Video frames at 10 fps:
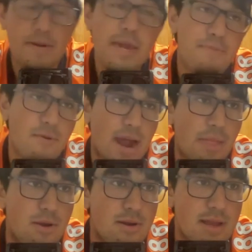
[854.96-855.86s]
of people
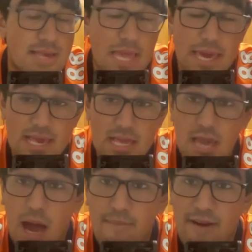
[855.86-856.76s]
rather, say that he's a
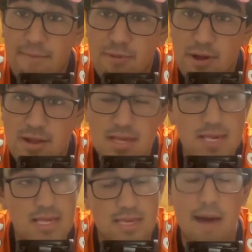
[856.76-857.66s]
top five player in
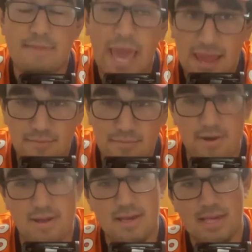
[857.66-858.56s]
this, top 10
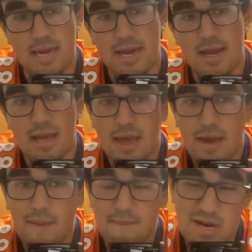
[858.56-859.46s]
player in this league
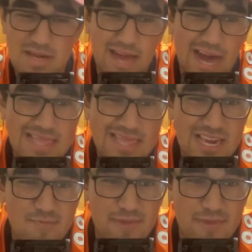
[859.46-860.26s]
but I think he's